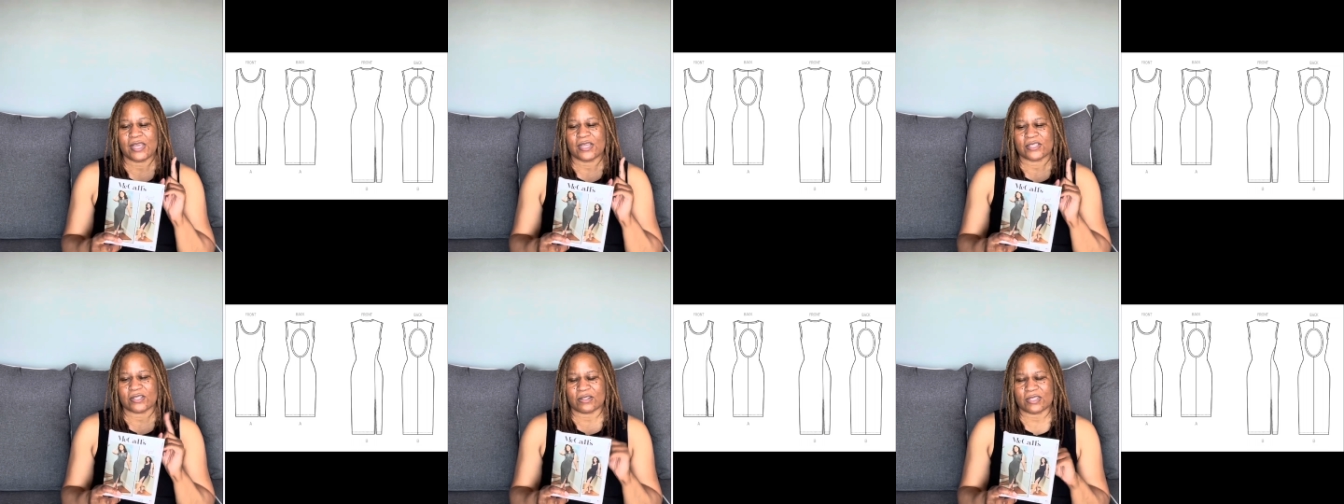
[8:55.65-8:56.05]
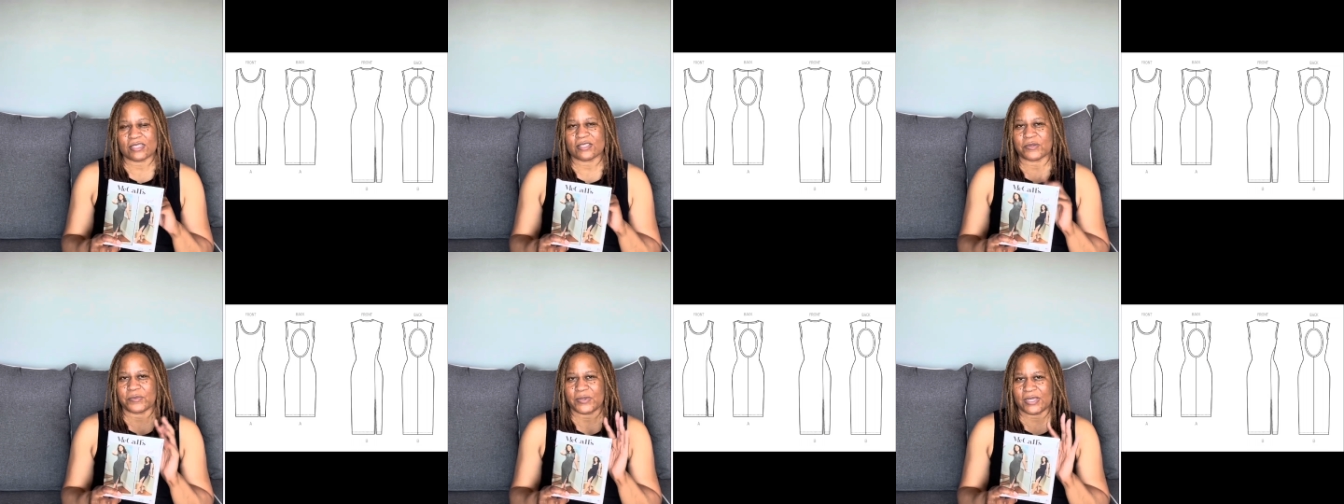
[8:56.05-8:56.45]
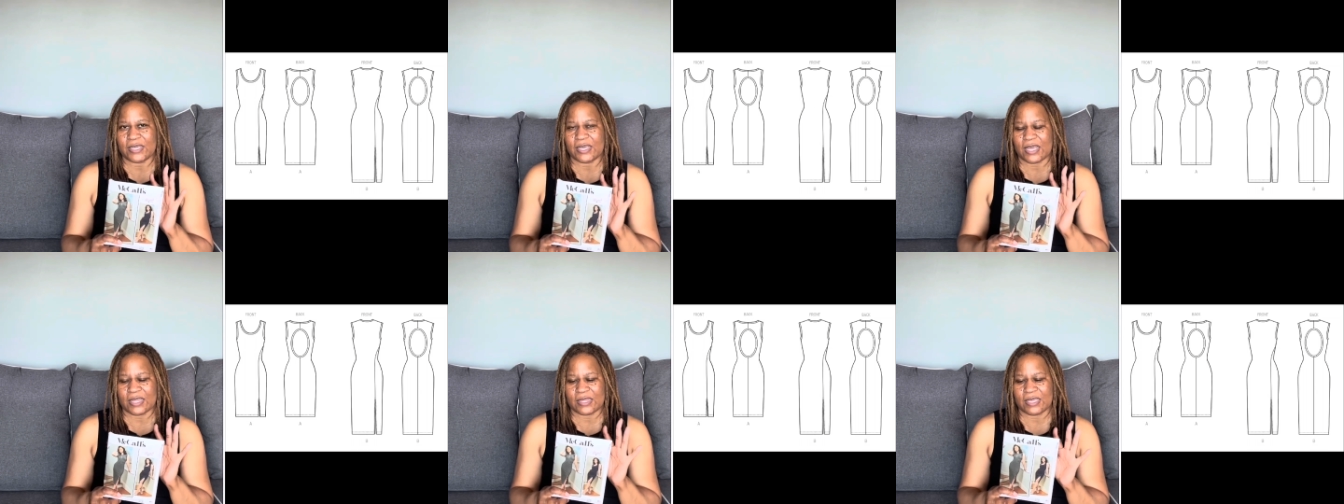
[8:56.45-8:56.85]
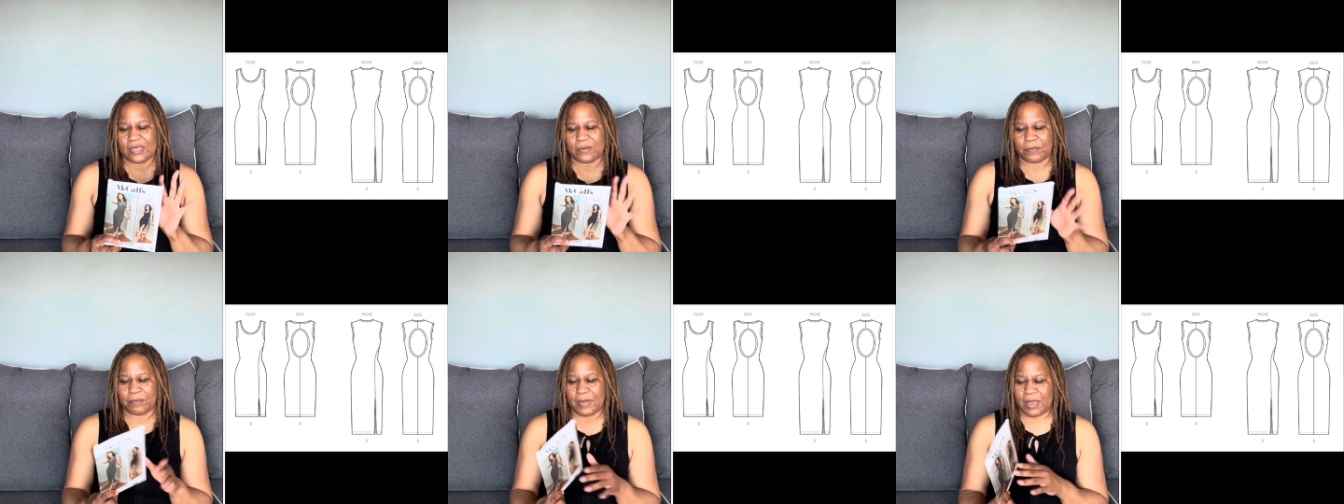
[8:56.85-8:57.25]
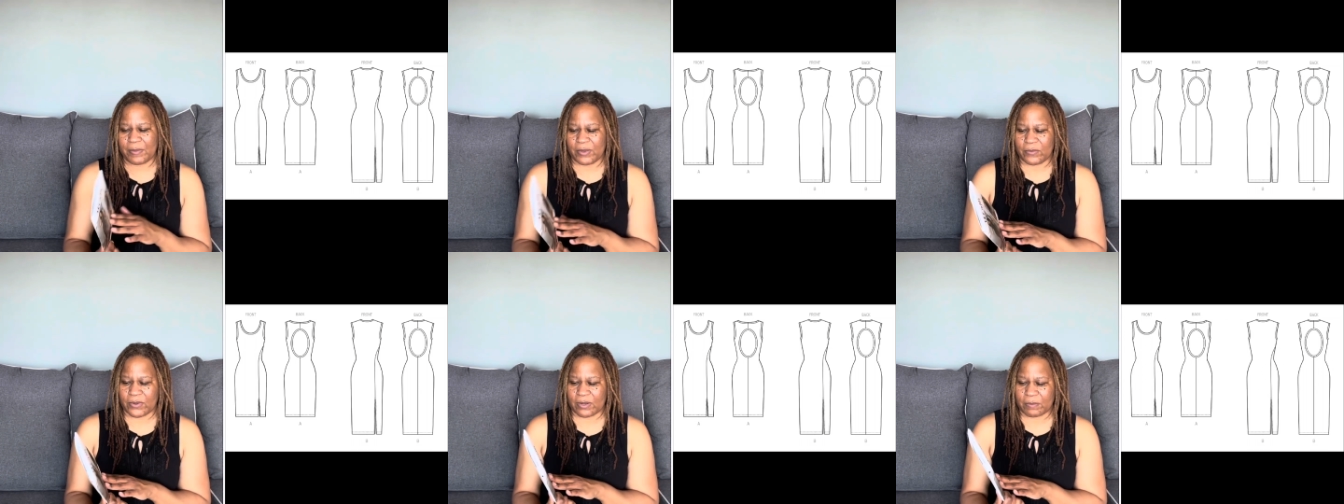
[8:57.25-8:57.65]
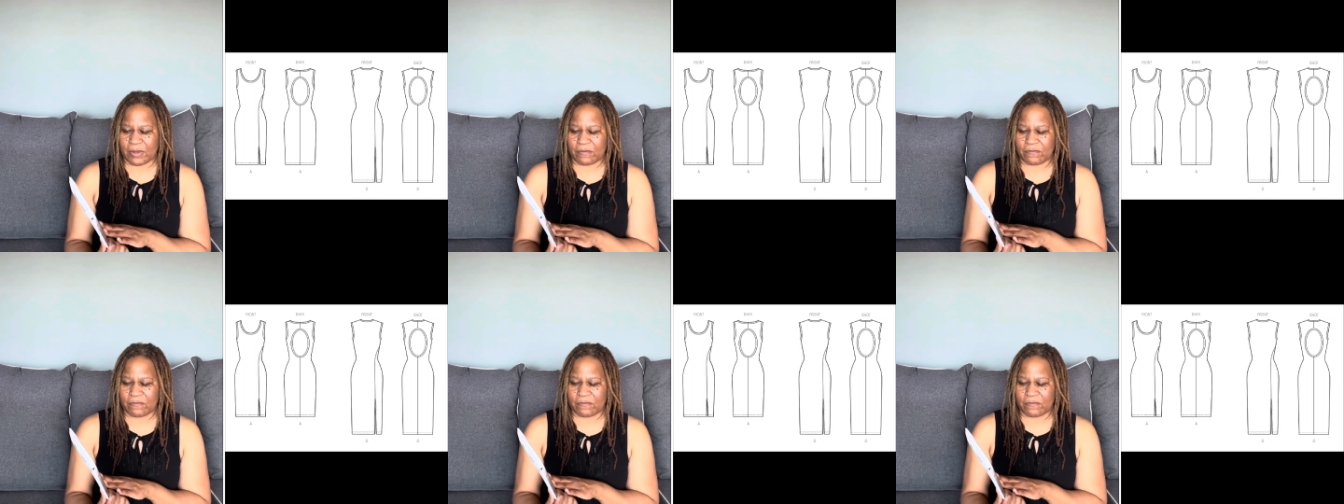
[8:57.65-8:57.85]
So this will be, I think, maybe one of my